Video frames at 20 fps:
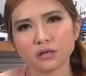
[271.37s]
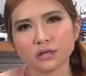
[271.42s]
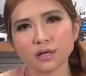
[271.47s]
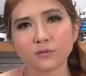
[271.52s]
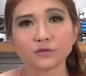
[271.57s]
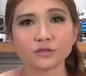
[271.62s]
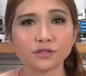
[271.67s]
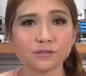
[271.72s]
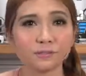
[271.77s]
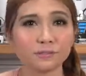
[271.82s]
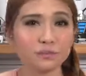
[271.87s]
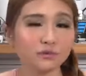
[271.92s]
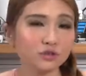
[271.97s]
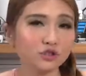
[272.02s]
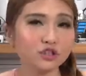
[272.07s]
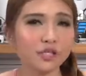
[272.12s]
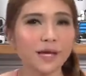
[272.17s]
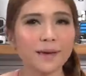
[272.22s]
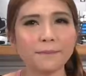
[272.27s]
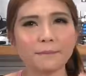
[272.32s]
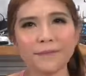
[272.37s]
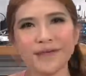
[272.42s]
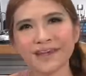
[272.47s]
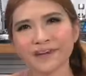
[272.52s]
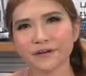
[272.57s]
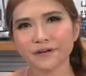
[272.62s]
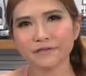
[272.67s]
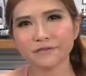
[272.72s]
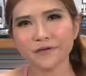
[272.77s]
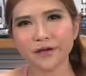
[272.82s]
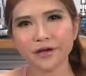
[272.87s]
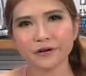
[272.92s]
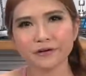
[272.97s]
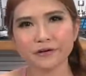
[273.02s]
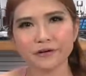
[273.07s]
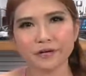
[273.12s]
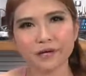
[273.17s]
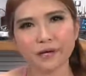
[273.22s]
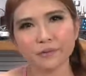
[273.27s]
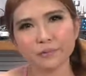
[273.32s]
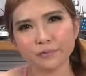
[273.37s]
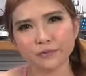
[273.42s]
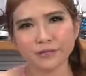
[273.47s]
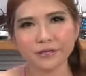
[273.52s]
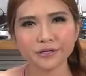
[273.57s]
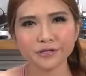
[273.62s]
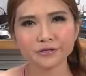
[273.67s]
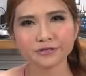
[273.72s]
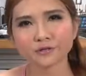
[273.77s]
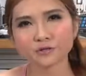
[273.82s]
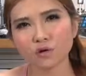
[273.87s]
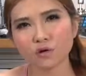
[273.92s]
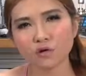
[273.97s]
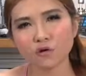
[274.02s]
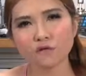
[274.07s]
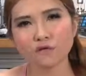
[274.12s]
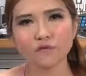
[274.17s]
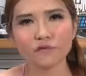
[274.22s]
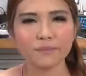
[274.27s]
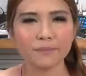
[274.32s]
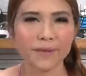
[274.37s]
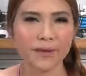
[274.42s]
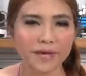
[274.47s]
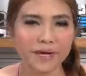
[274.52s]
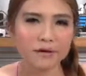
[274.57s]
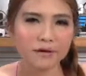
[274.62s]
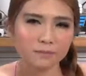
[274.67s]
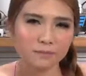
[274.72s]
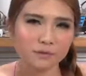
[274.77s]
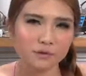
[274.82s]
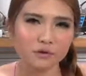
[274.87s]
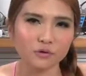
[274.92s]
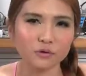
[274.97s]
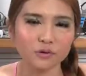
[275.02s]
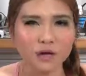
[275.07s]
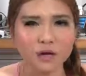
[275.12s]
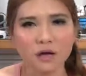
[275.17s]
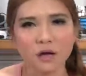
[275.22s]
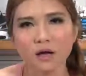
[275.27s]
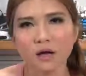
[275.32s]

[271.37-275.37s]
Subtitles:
There was a push at Maker Fair a couple years ago for Maker Pro,